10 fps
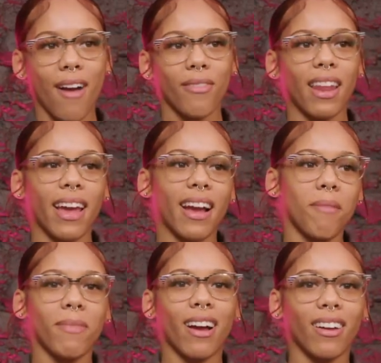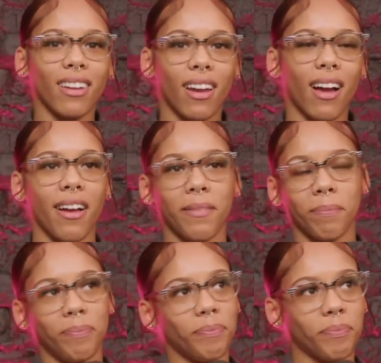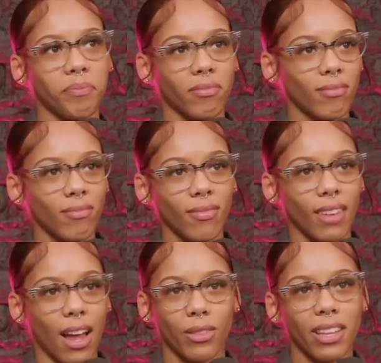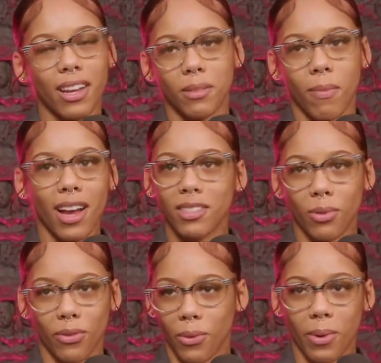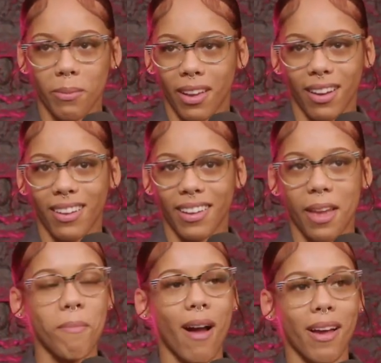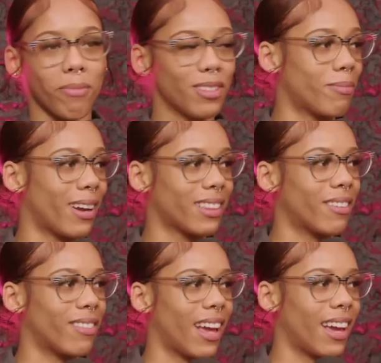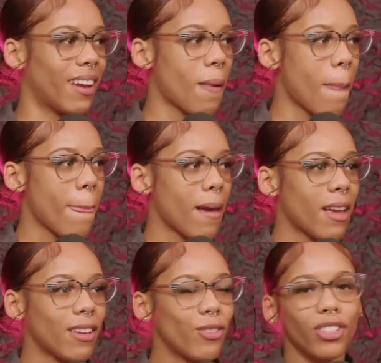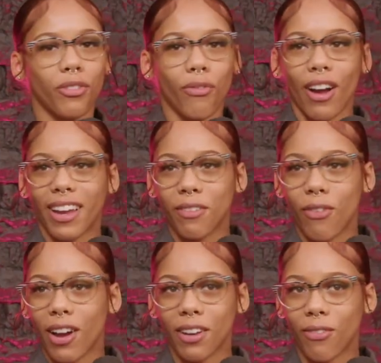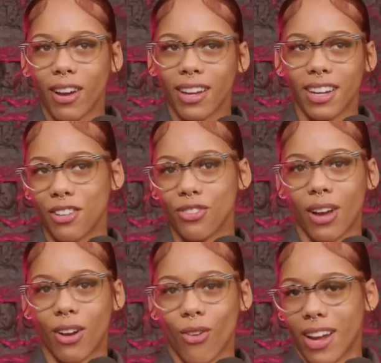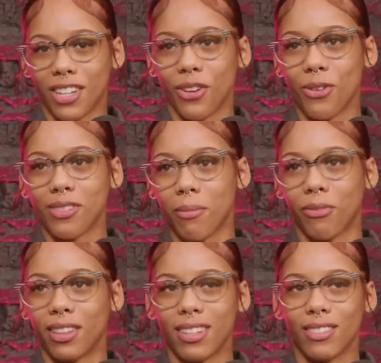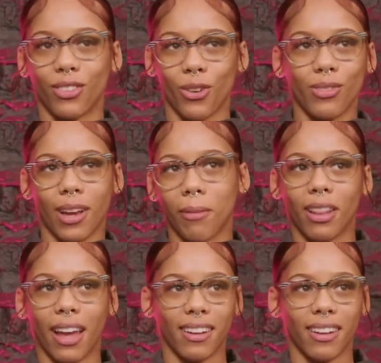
I feel like, I'm not going to lie, I don't think that's possible for women. In my perspective, like, you just fucking, and you're not gonna catch no type of feelings or no type of, like,